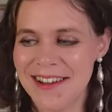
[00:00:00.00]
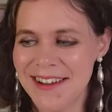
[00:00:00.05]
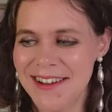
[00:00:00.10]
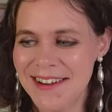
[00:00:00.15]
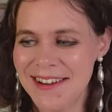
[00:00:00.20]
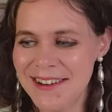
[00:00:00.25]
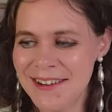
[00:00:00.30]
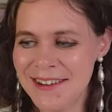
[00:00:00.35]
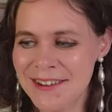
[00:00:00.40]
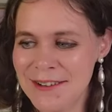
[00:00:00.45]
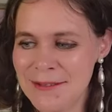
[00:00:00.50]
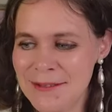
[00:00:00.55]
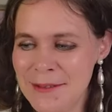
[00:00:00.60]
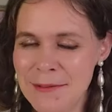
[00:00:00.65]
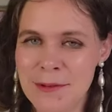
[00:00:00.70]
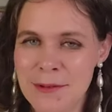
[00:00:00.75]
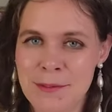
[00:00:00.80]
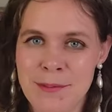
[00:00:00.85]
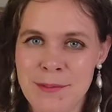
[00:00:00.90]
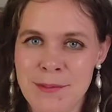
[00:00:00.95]
I don't know,
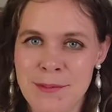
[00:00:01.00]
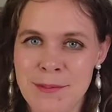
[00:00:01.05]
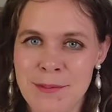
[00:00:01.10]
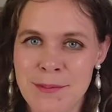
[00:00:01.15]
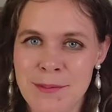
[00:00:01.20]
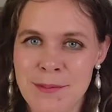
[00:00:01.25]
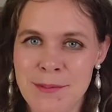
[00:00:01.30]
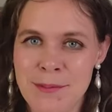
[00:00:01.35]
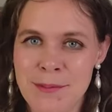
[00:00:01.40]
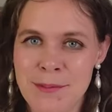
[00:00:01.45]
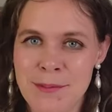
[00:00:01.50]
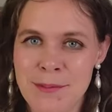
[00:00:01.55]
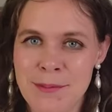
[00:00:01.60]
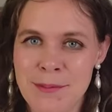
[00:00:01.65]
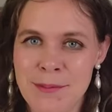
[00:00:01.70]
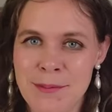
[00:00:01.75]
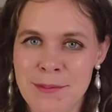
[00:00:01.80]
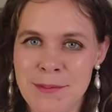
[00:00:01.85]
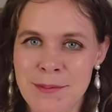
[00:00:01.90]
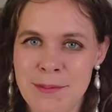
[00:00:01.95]
maybe buy a whole bunch of
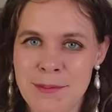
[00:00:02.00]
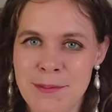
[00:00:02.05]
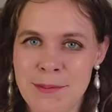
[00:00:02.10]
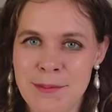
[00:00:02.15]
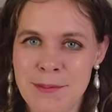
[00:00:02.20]
clothes